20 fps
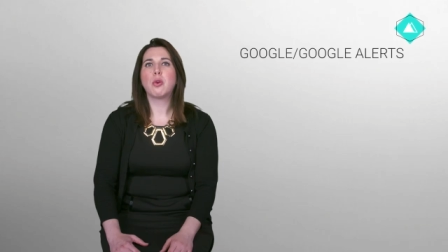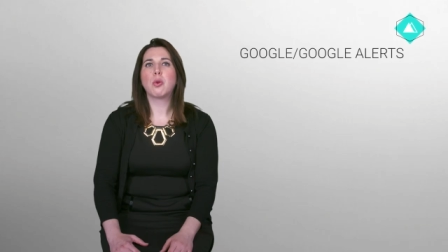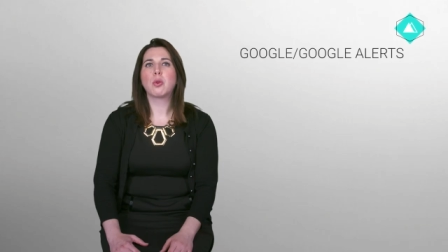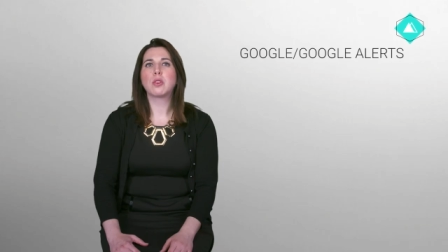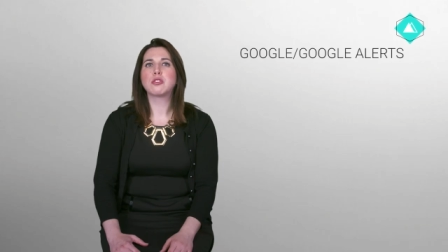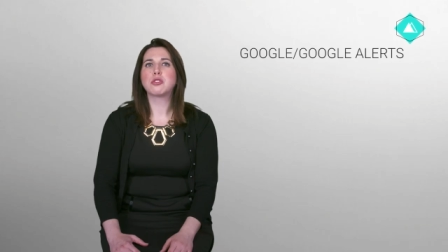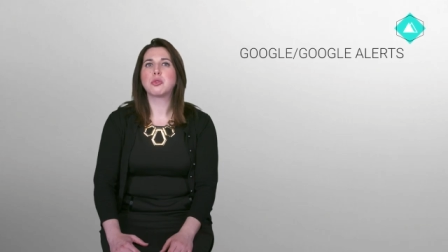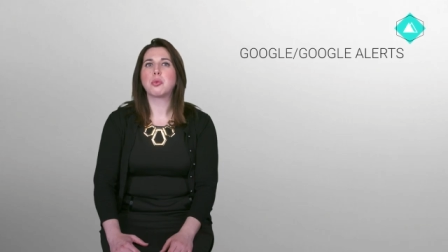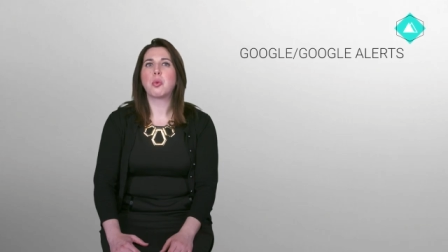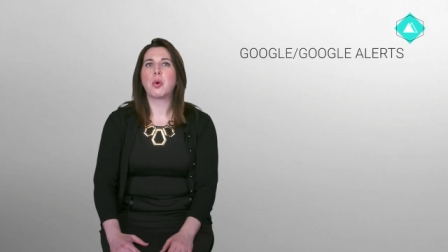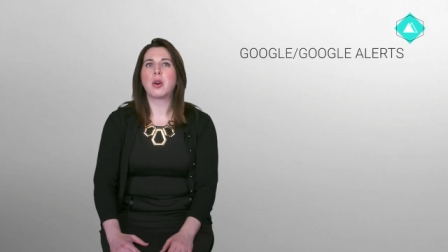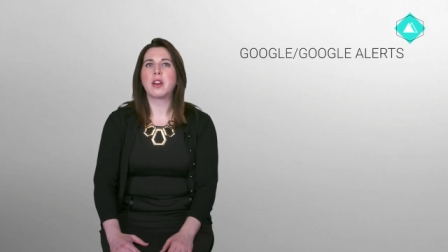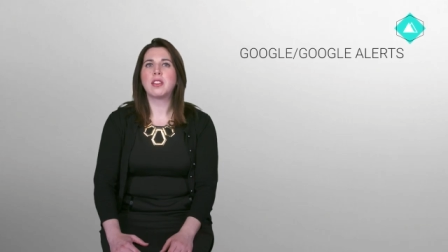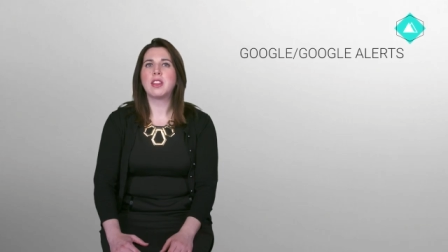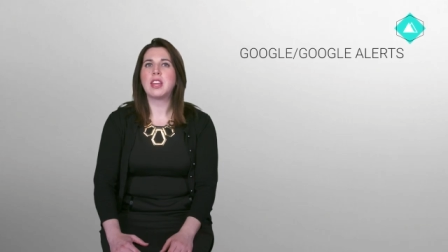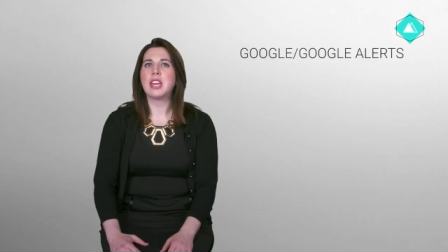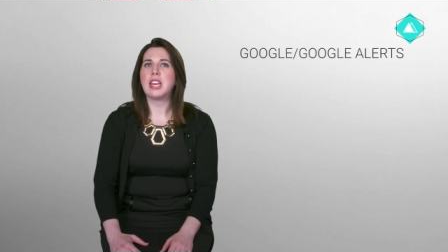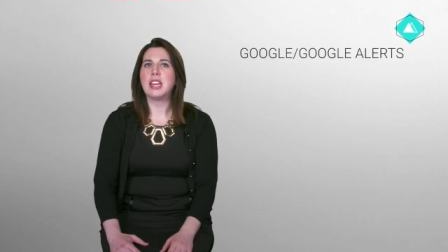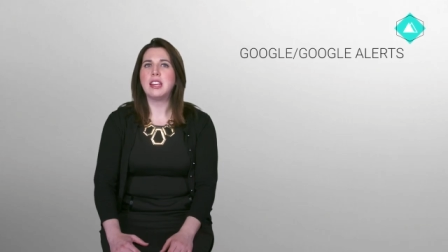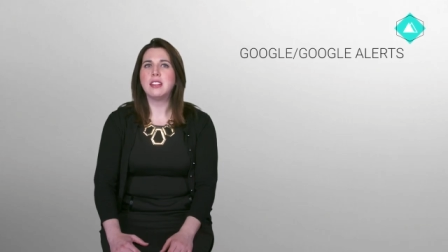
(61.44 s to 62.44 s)
course, one of
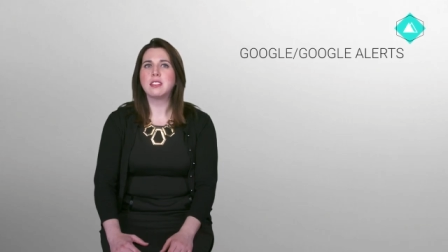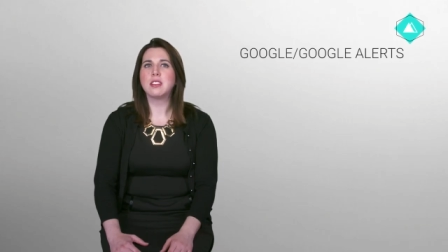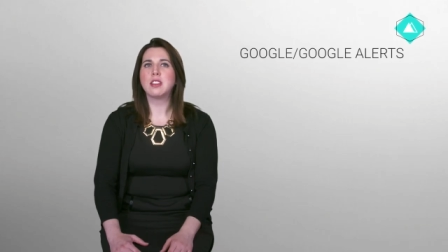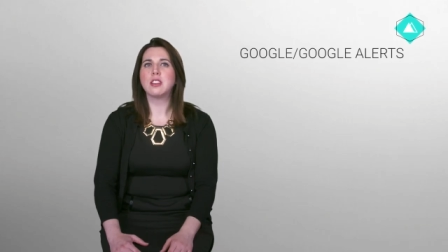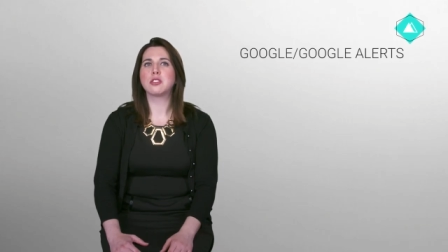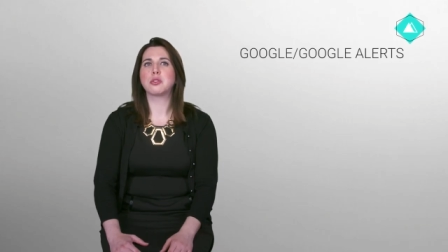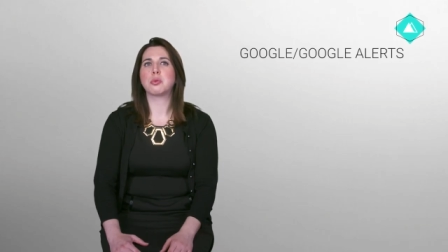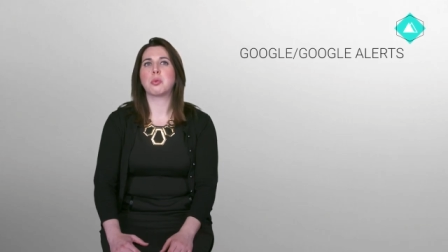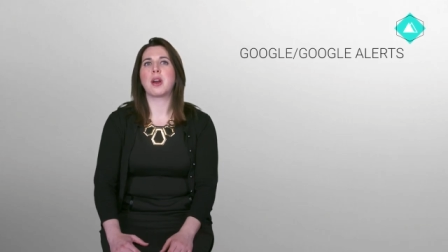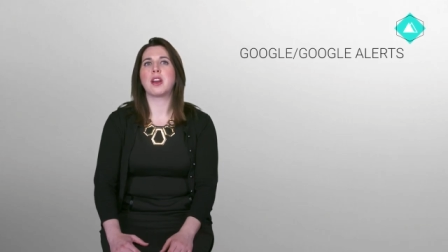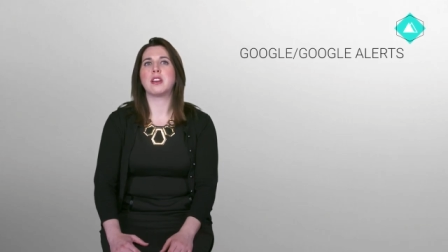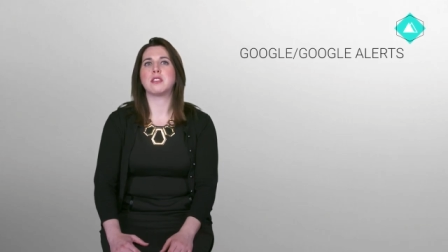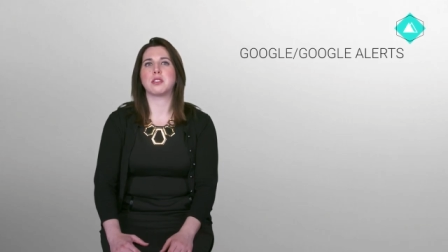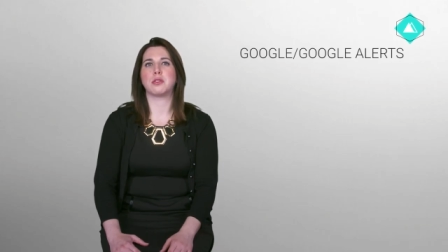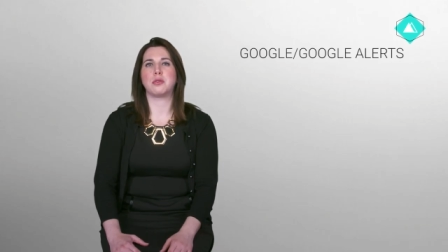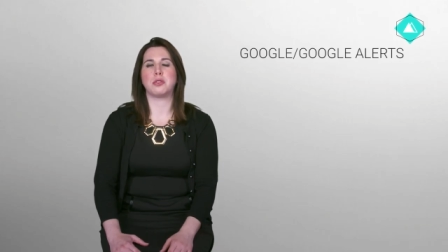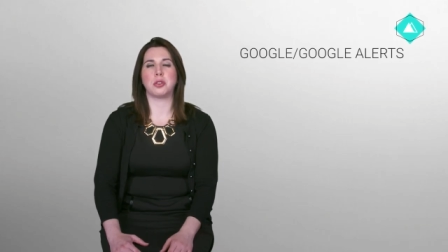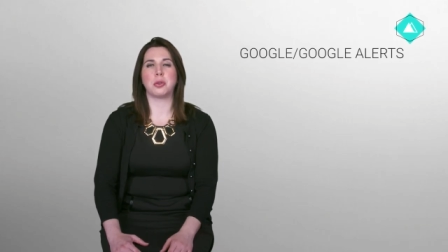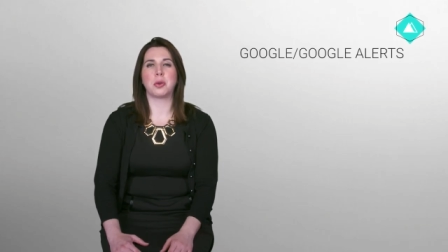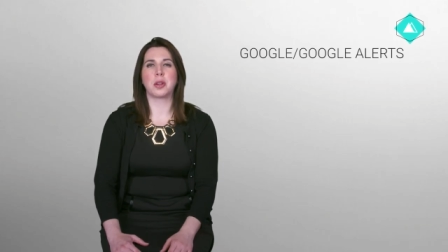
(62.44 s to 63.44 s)
the easiest ways
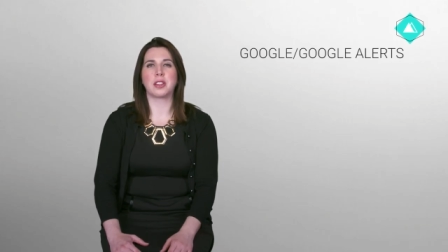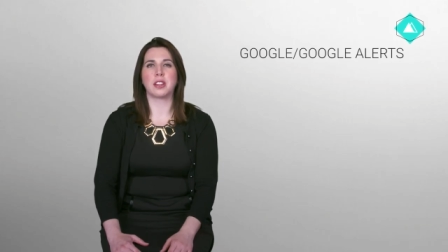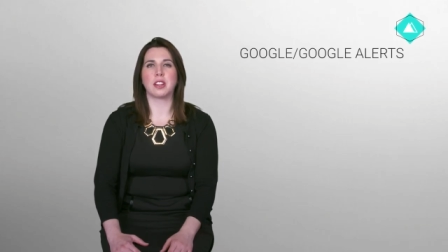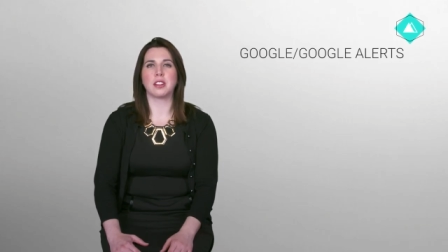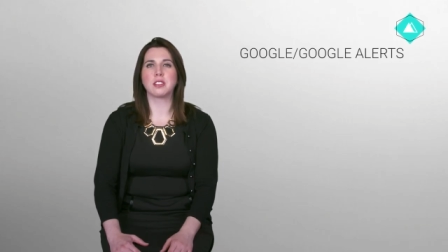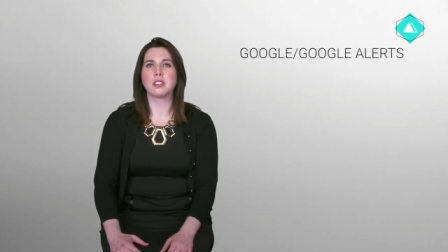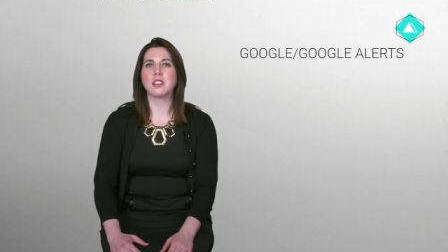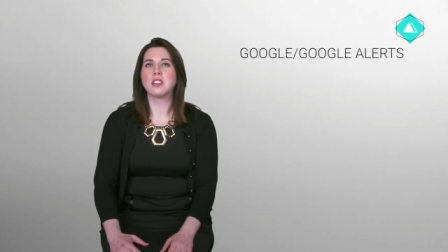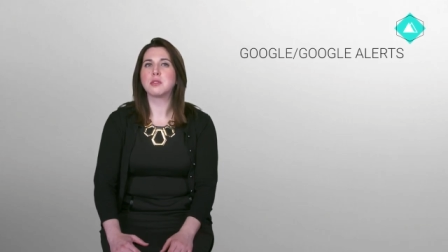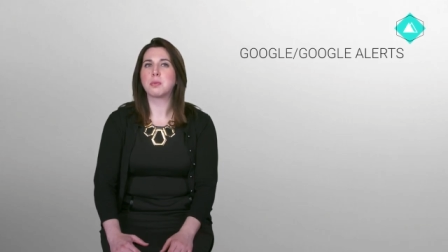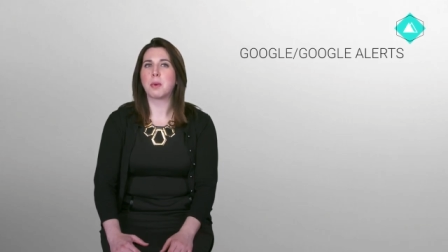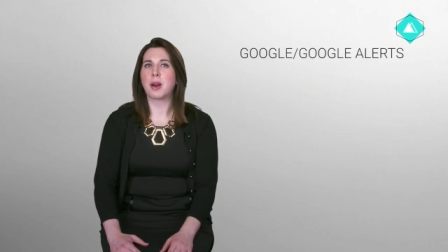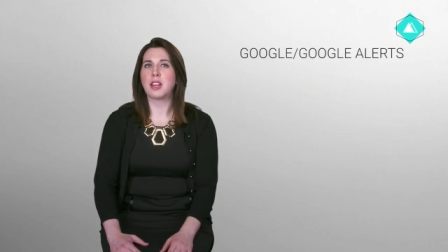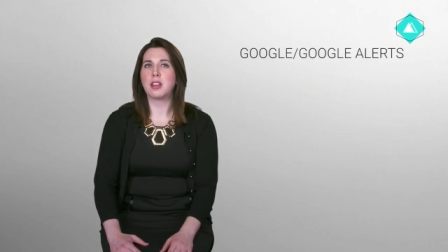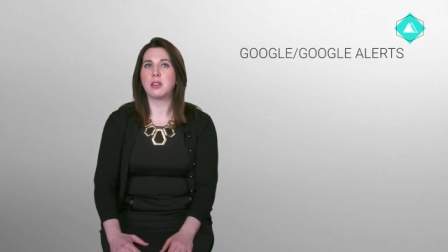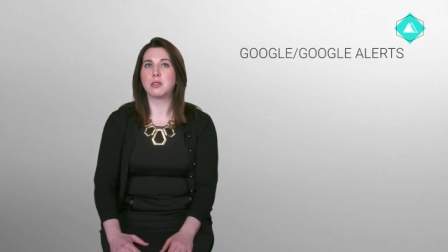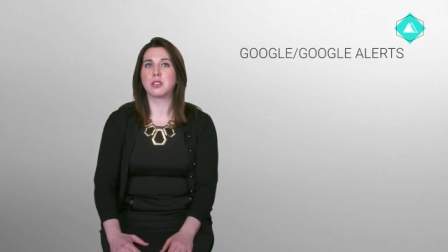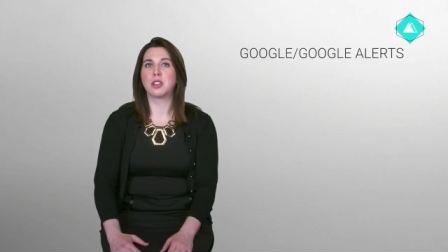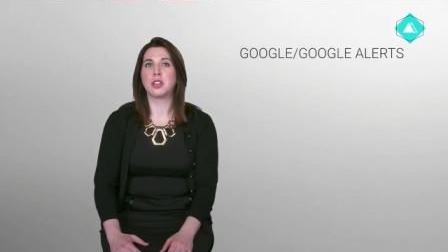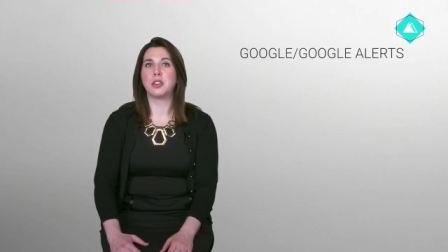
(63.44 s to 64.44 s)
of doing this is by
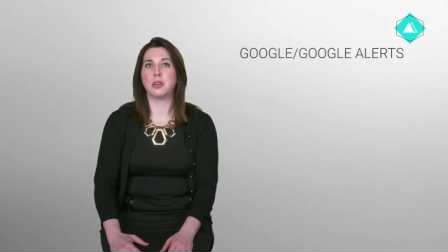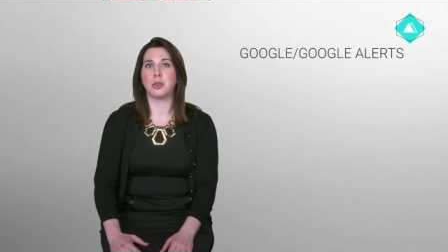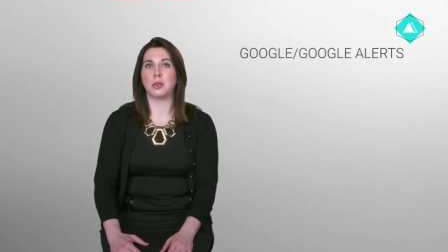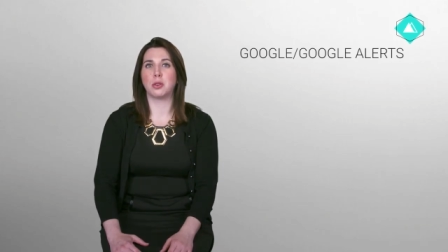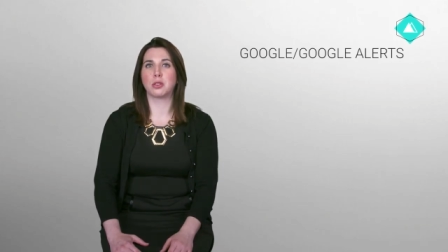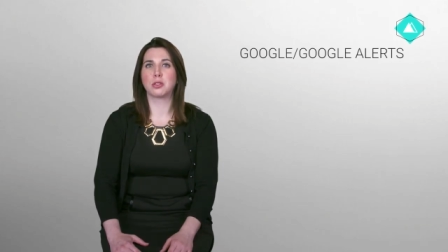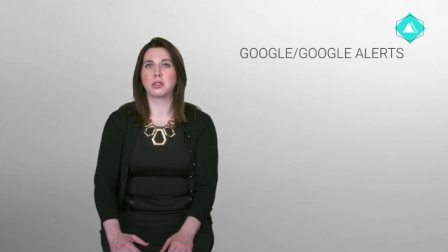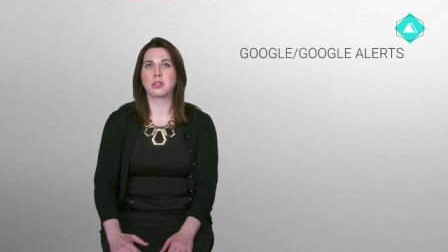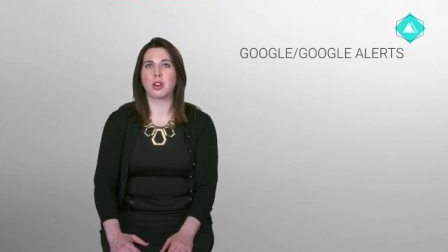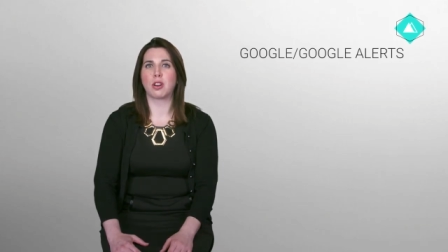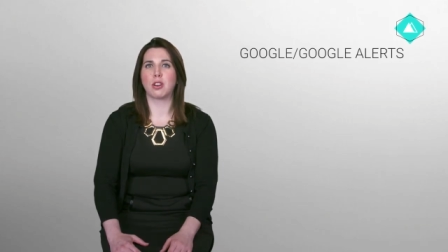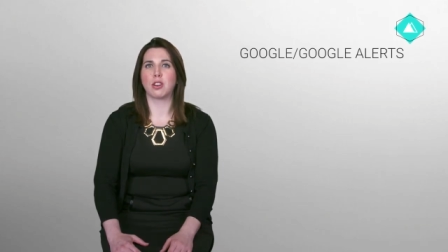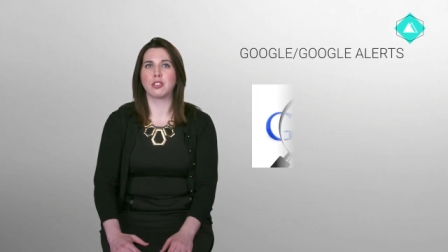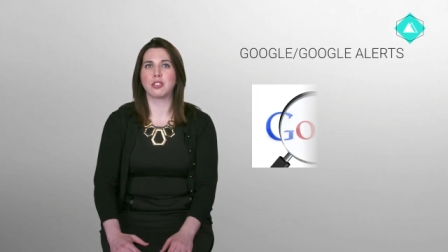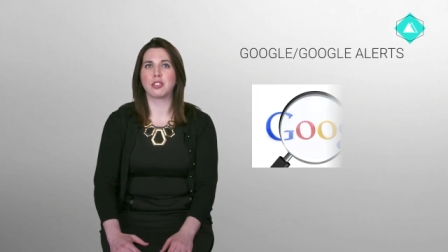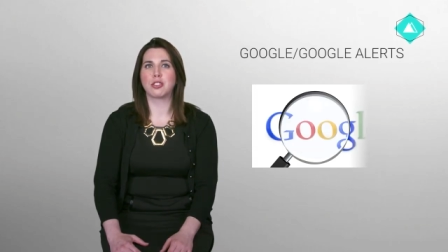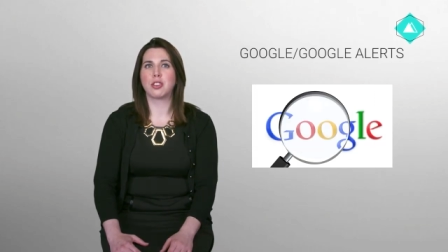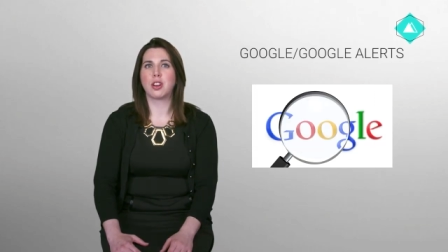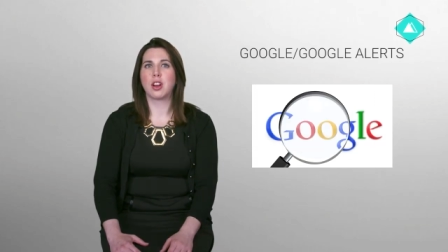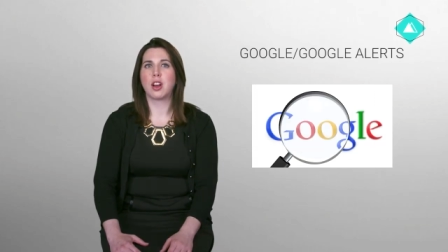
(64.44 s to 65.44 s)
using Google
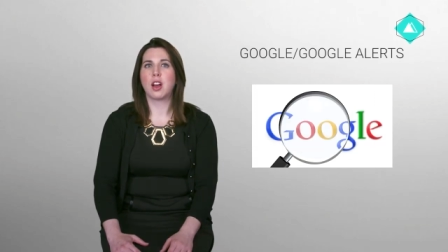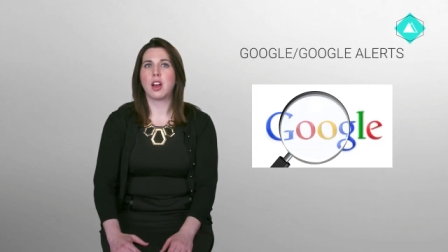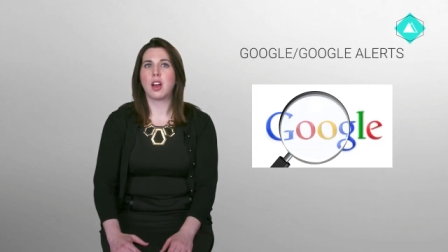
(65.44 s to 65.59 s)
Search,